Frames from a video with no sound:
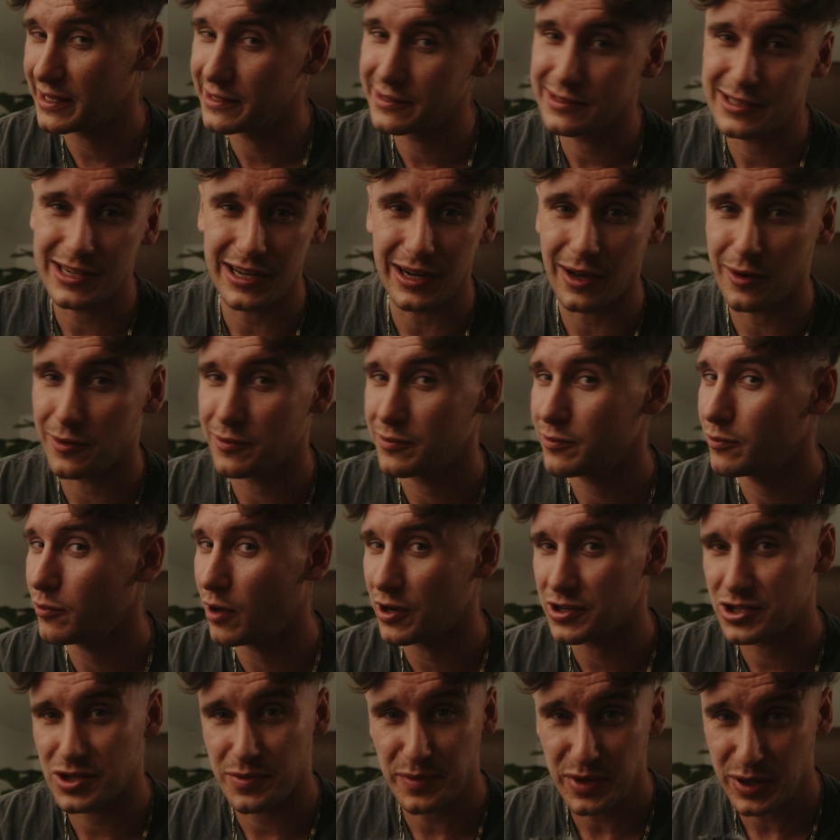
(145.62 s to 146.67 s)
then,
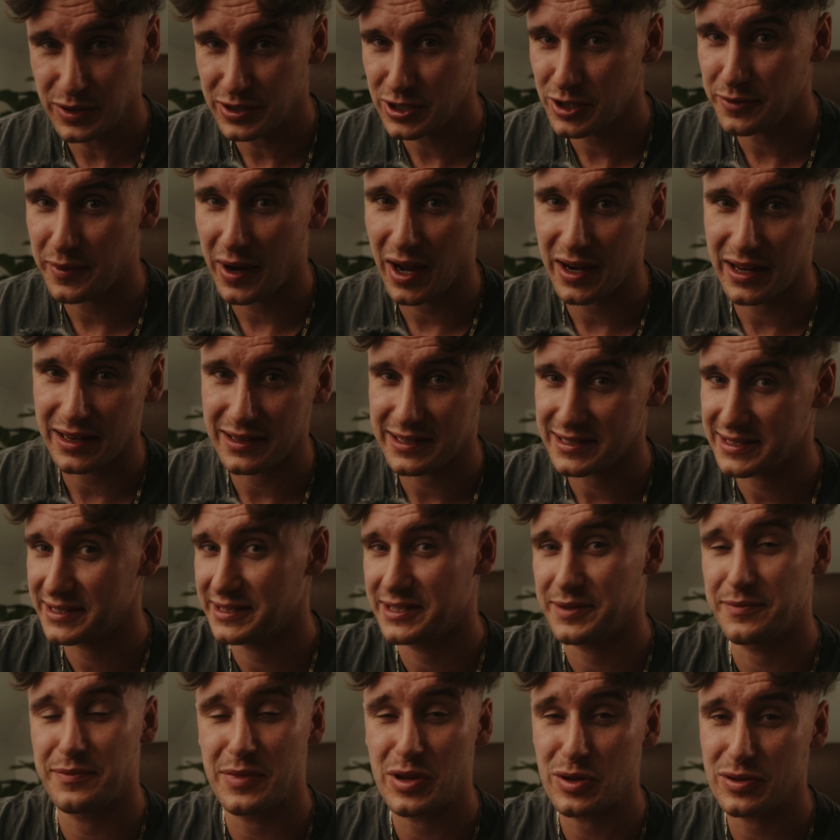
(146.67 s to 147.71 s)
watch some YouTube on it, listen
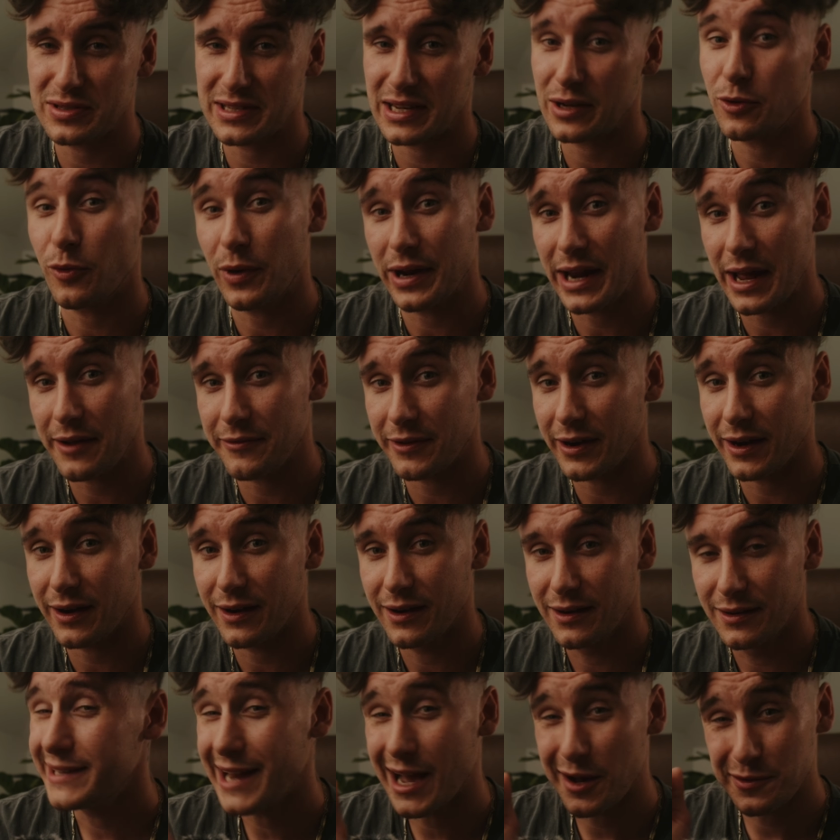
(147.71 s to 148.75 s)
to music,
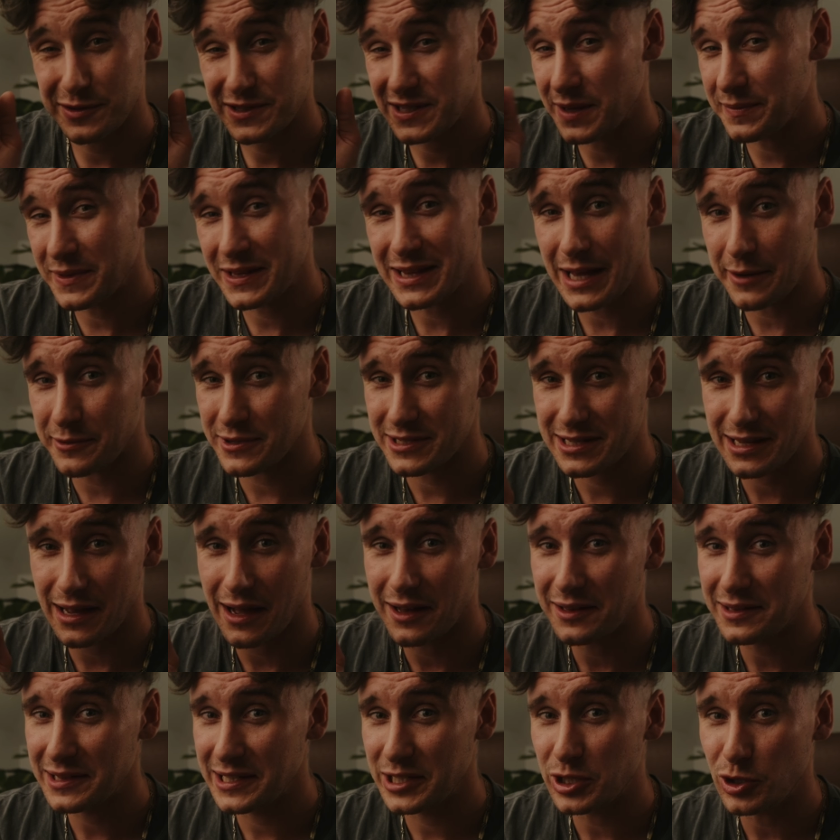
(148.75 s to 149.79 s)
whatever. Now, something that was
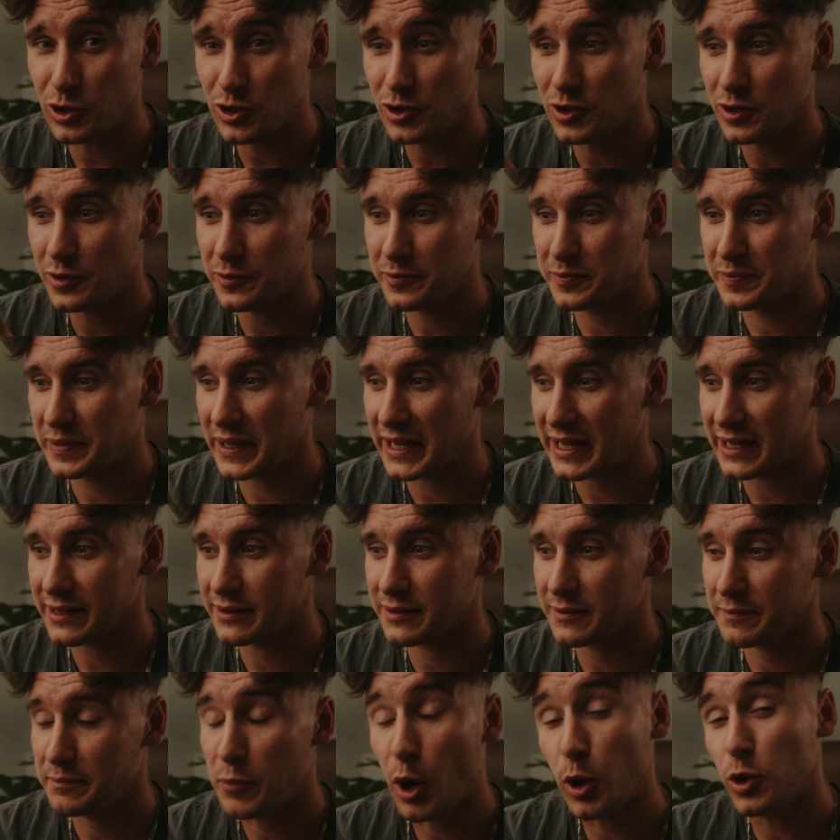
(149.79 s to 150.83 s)
a little bit
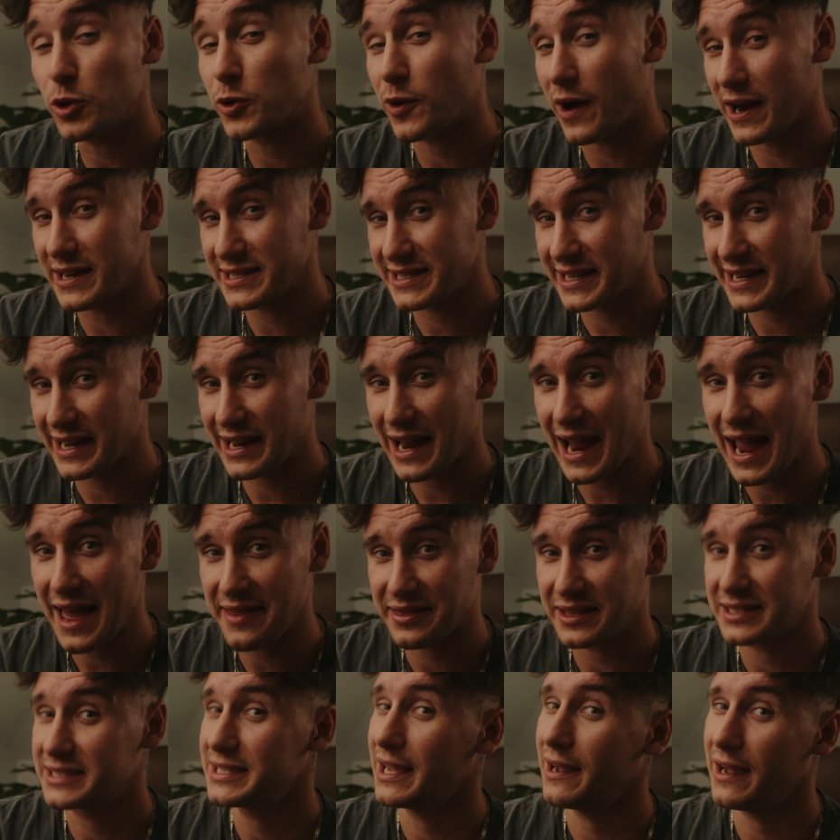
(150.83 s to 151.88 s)
polarizing
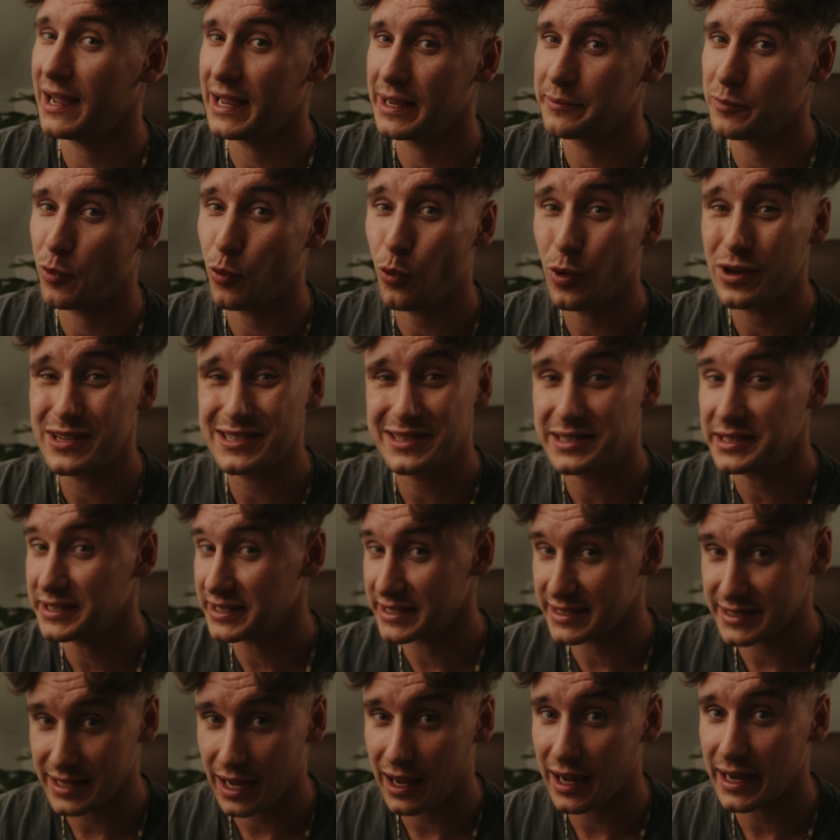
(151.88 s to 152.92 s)
at the time was the
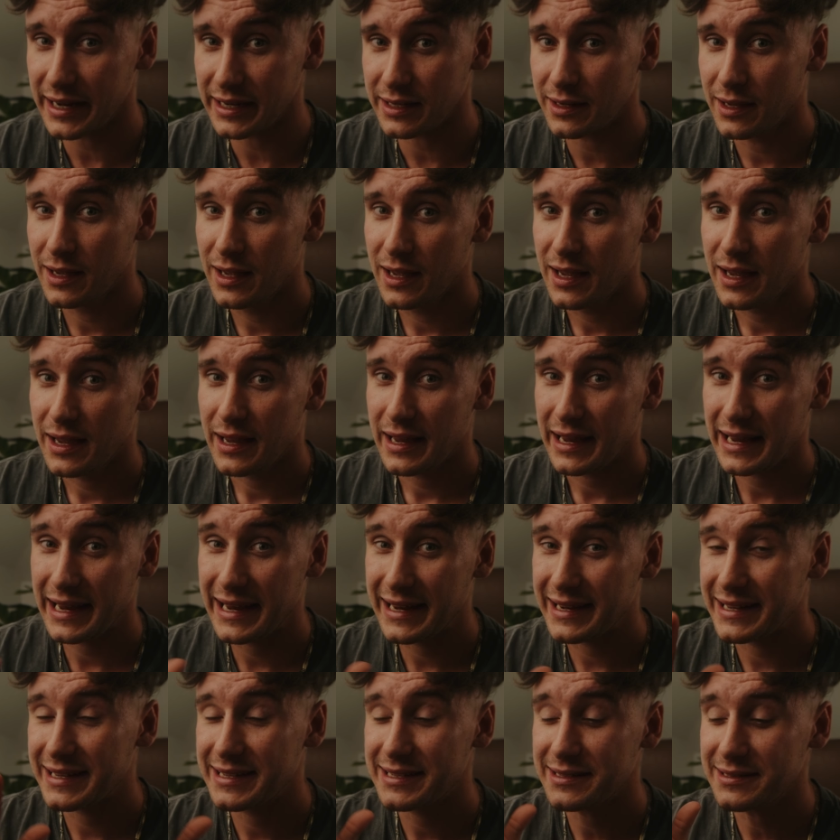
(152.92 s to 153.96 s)
design.
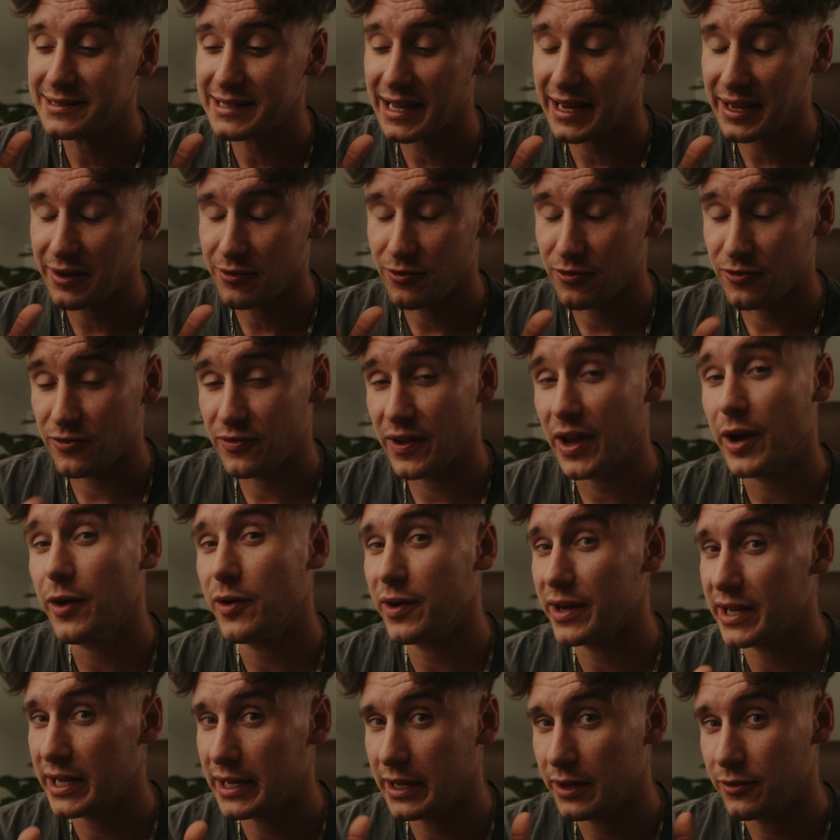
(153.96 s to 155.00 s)
It is a
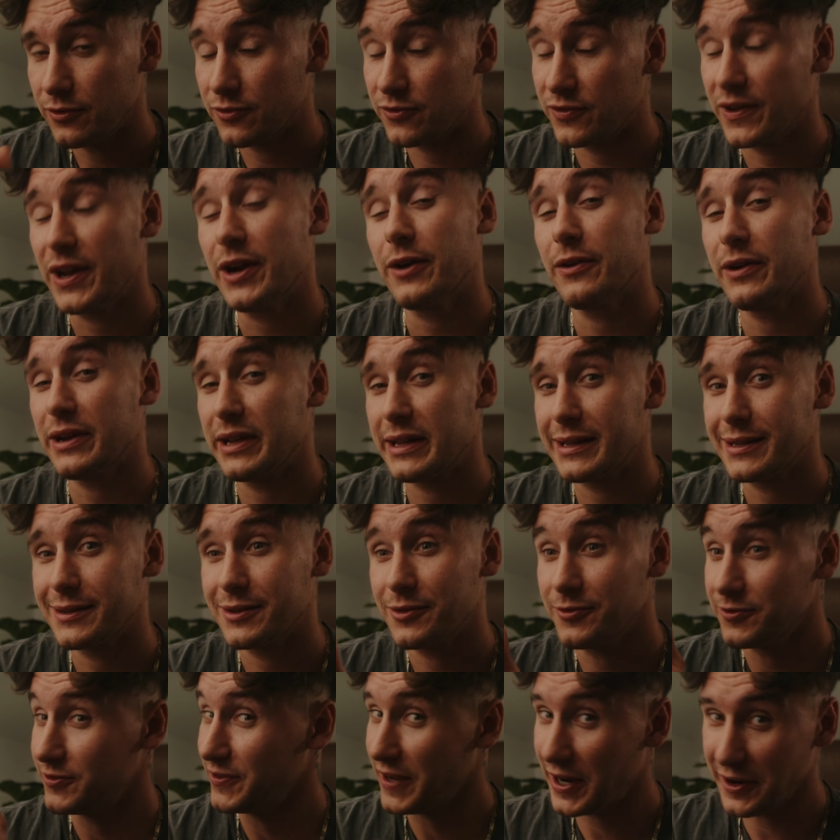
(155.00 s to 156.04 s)
very, very,
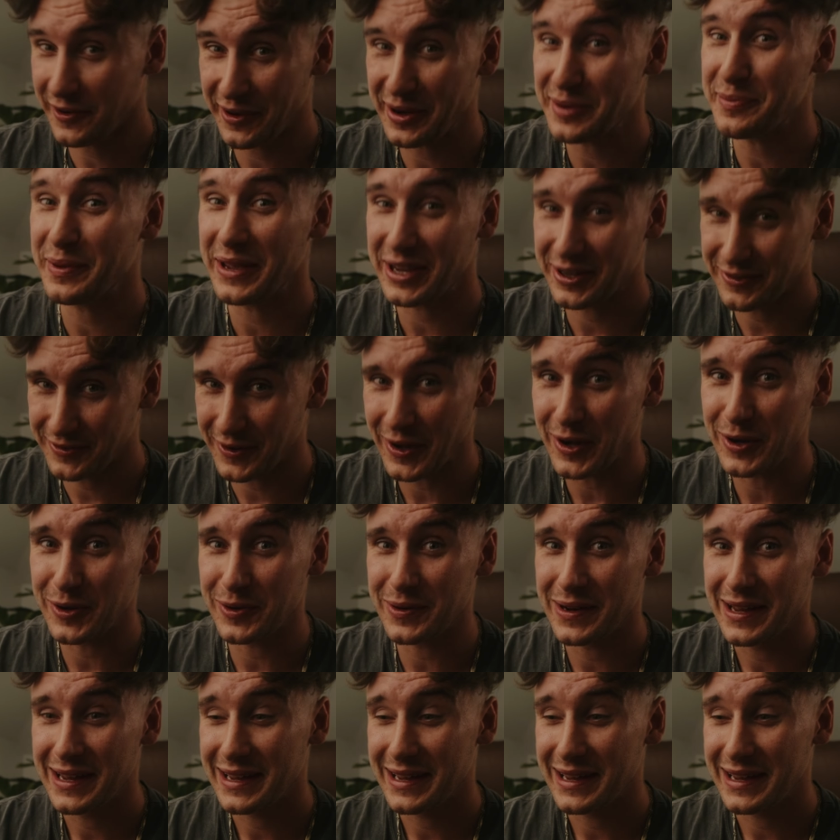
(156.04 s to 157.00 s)
very big phone.